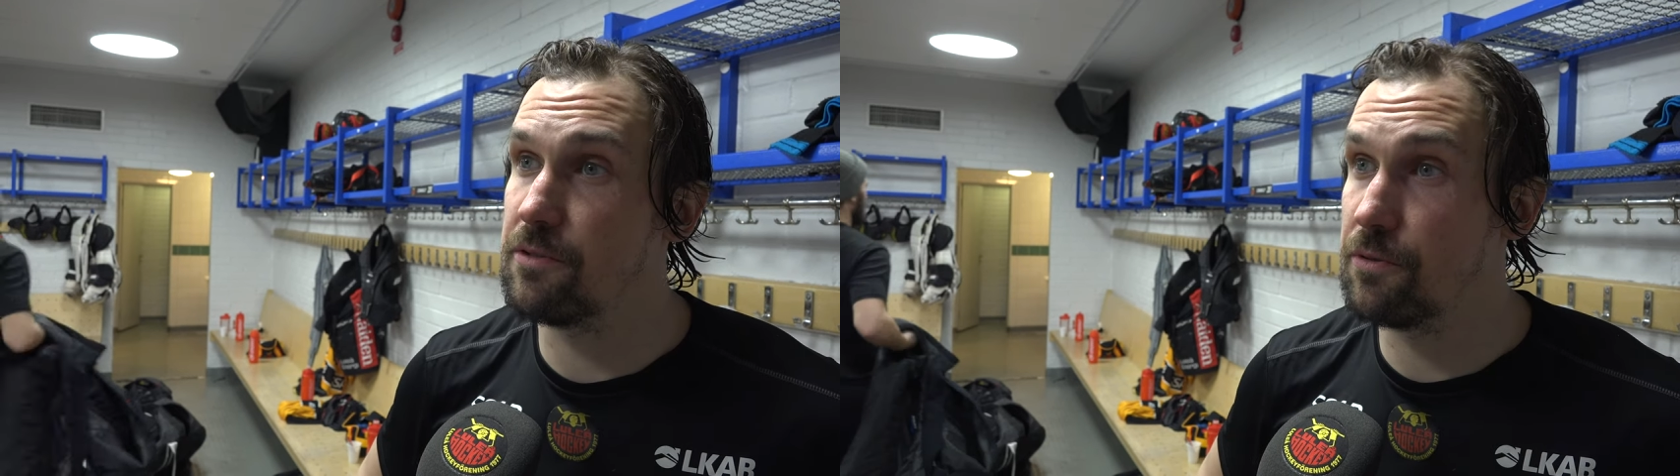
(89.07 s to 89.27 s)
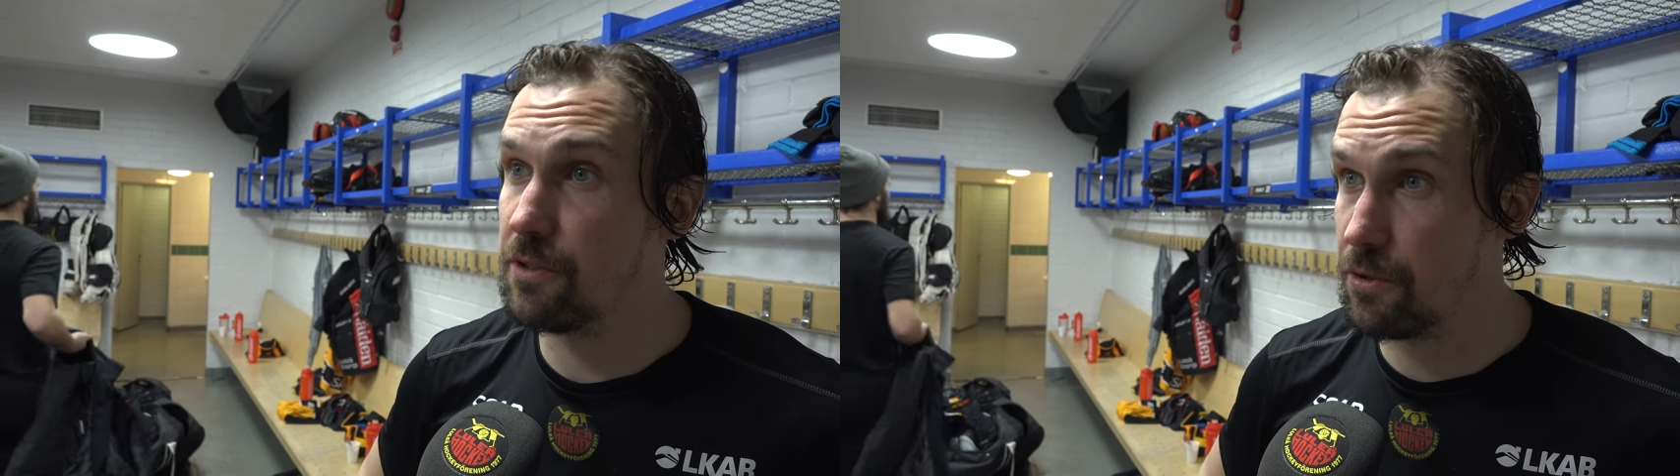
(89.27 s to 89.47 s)

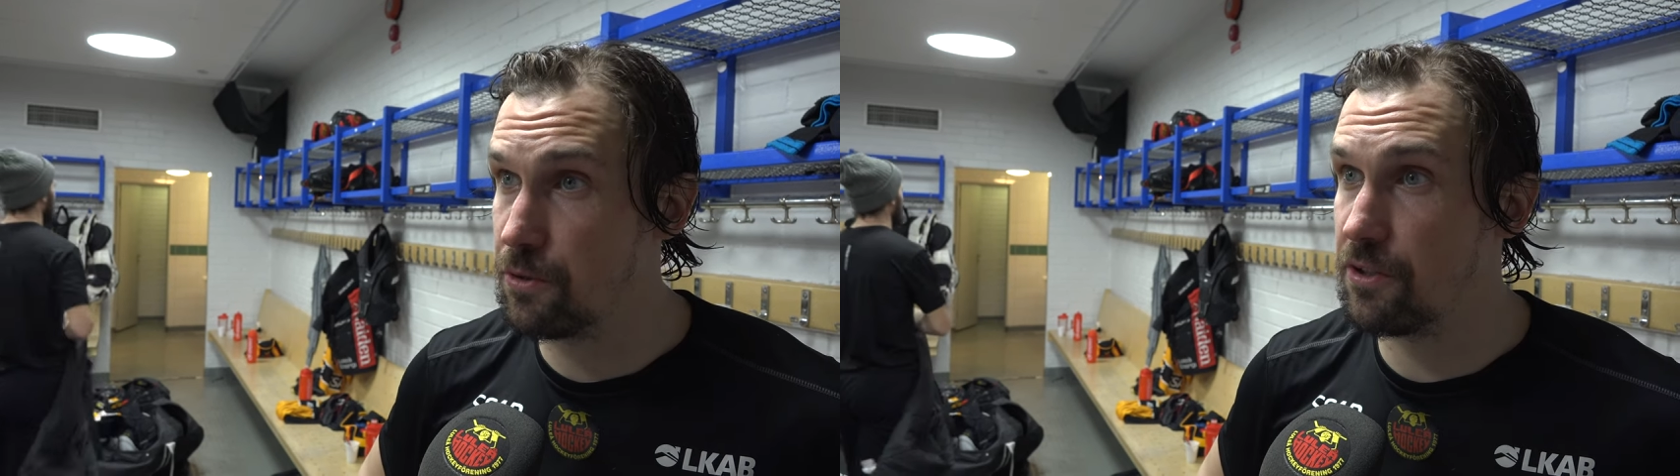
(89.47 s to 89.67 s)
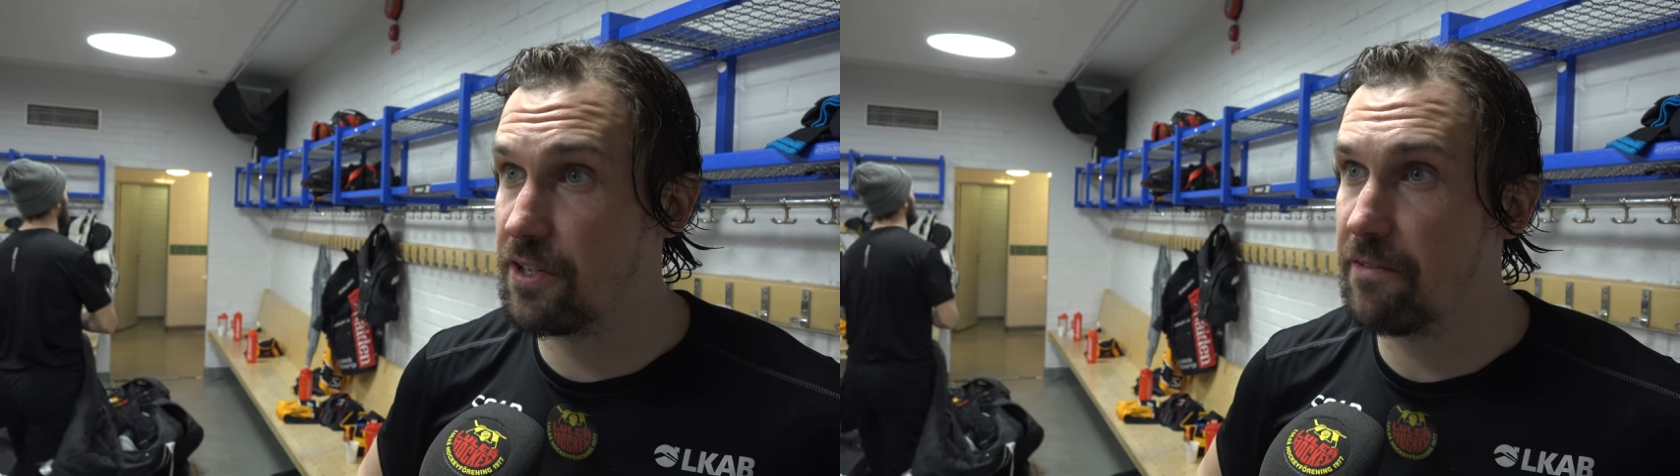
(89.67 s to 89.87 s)
do
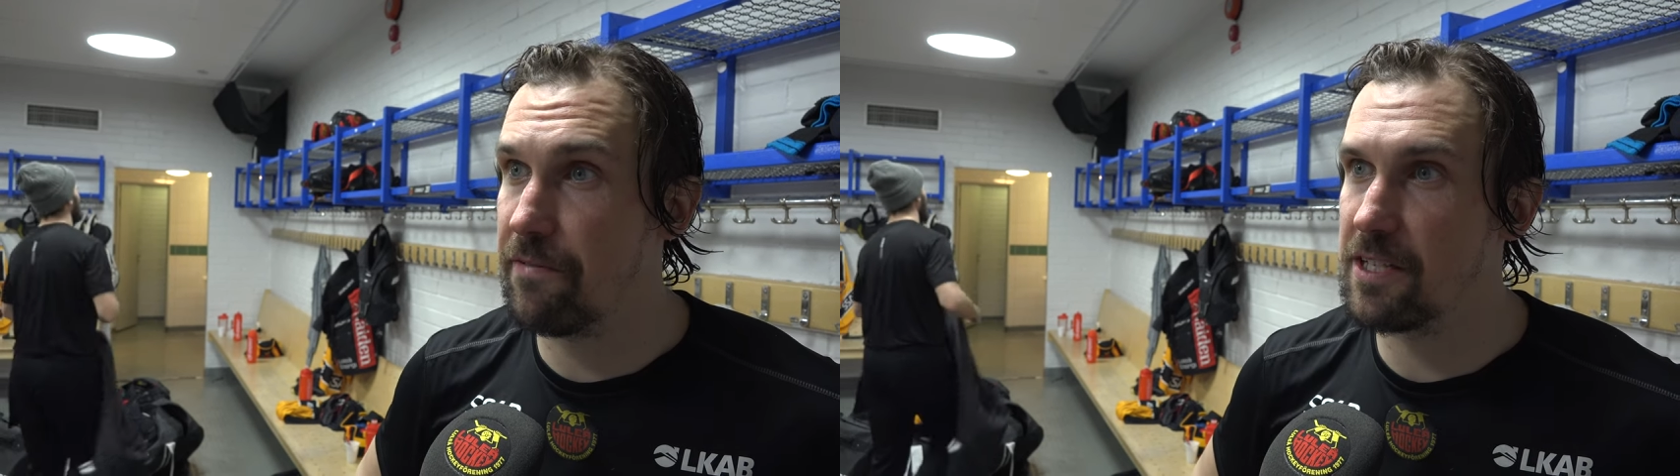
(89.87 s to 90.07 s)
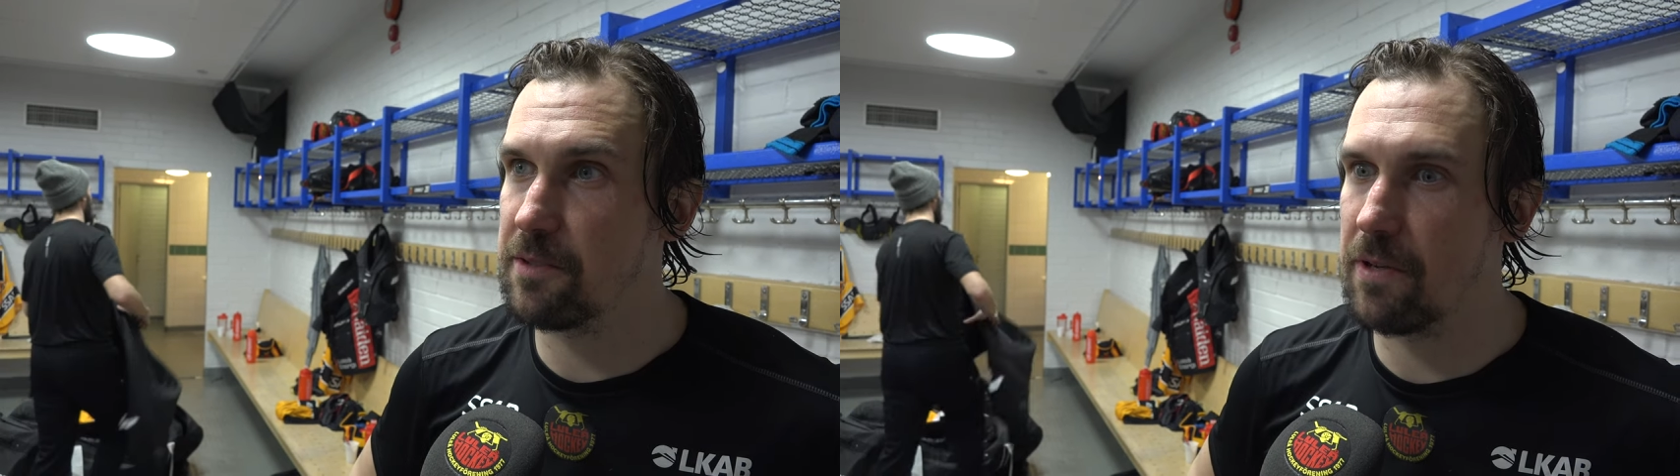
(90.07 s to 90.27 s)
the
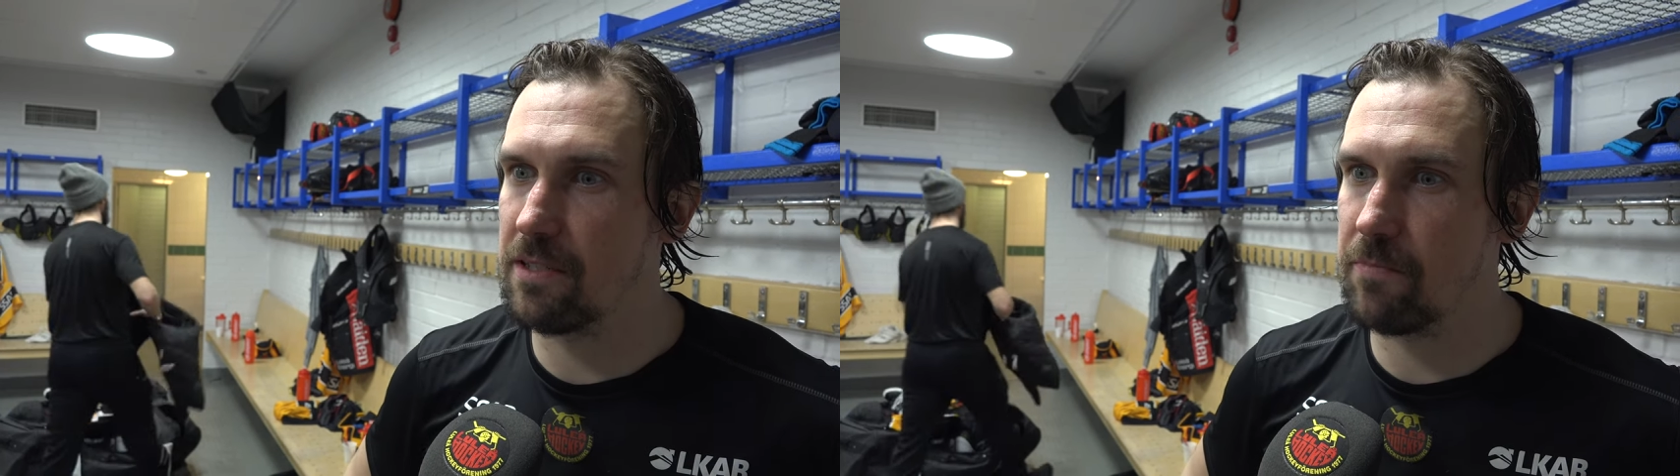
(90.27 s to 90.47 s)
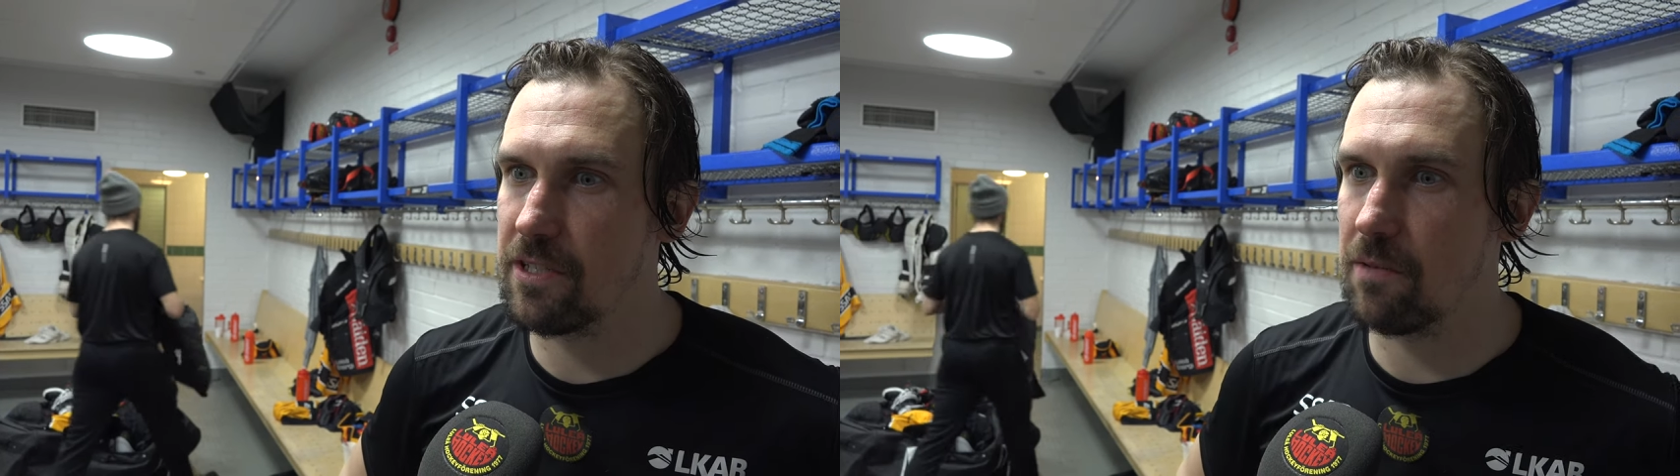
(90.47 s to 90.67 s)
defense, but